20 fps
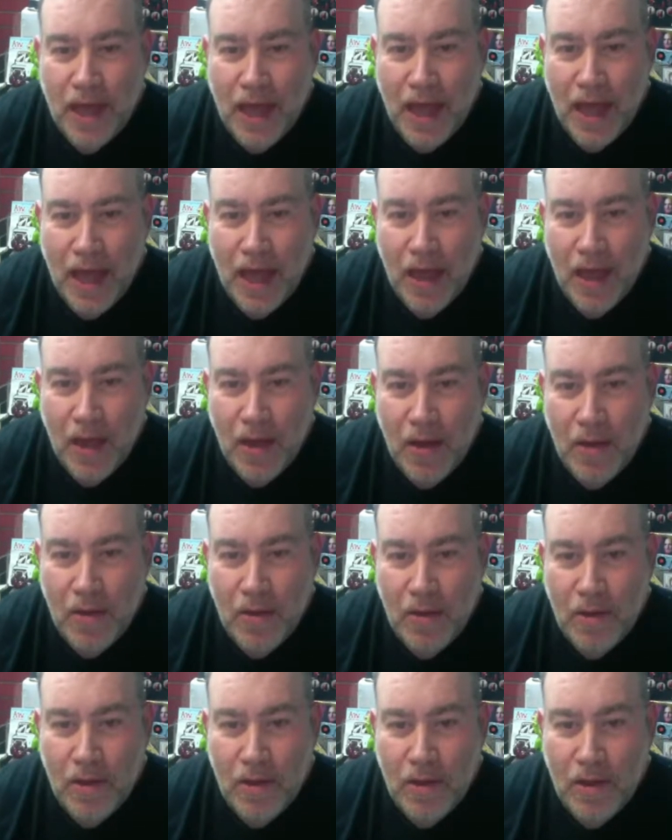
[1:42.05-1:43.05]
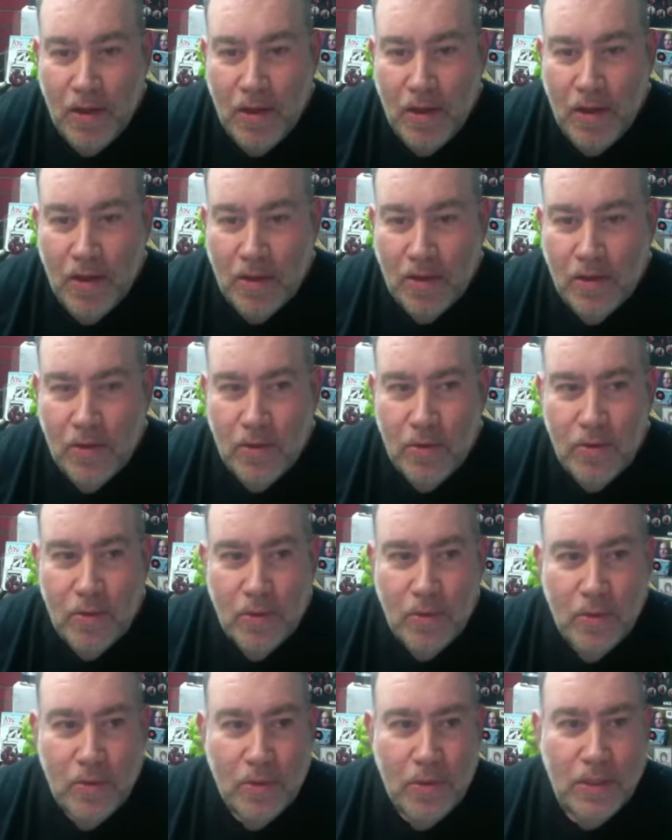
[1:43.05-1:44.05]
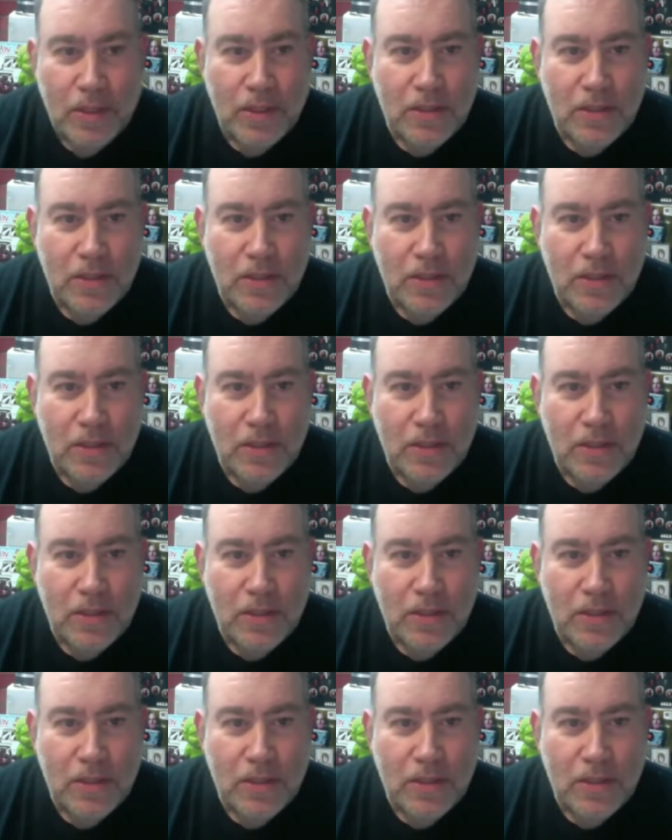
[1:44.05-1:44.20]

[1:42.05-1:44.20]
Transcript: how cool.